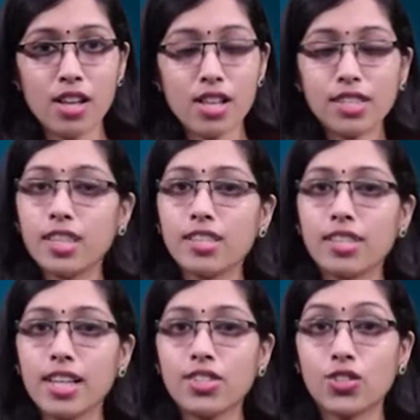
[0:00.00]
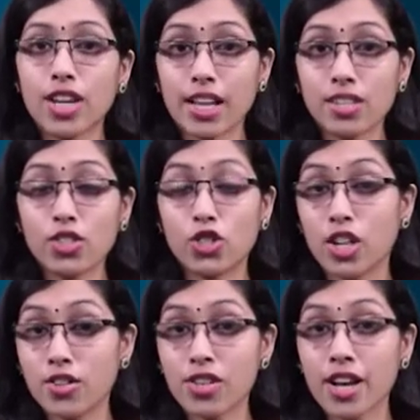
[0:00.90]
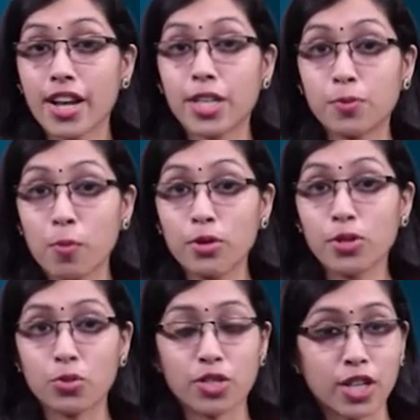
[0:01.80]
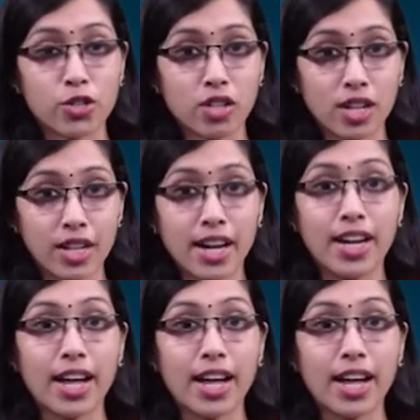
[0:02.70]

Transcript: Since these days, children are exposed to sexual content